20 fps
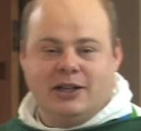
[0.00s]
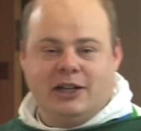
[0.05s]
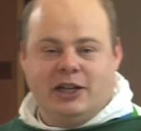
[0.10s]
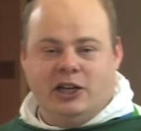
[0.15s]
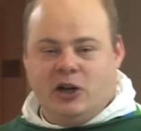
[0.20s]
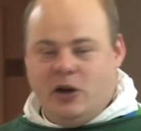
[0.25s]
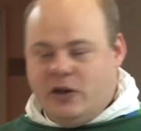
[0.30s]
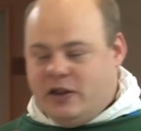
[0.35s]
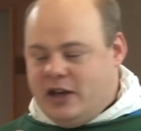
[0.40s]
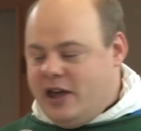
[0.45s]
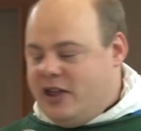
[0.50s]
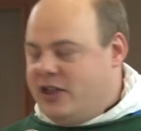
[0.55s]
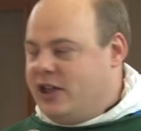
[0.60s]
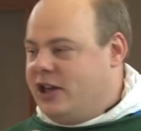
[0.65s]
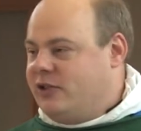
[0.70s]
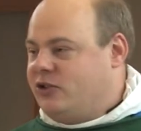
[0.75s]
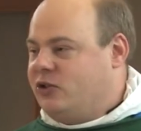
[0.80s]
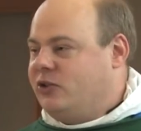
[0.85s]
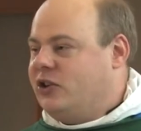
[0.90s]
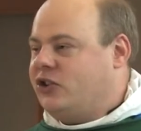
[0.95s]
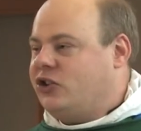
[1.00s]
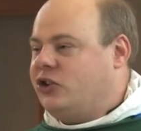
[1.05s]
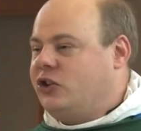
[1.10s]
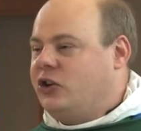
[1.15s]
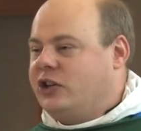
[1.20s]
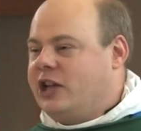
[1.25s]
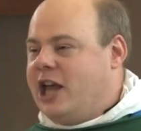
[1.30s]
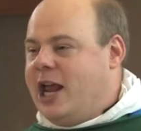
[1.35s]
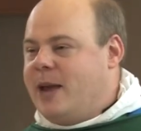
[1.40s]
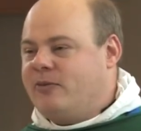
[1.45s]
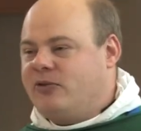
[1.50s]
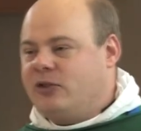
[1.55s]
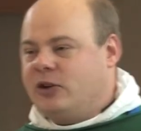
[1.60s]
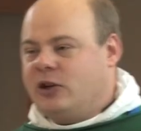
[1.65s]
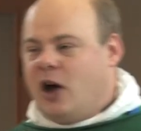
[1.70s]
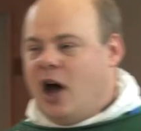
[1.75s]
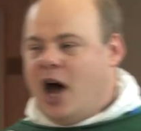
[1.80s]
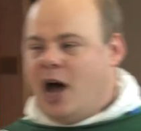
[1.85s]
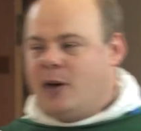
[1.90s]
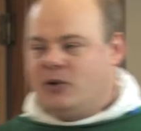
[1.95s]
You know, the, the traditional name for
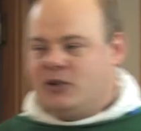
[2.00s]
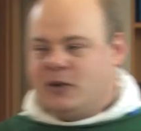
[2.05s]
God,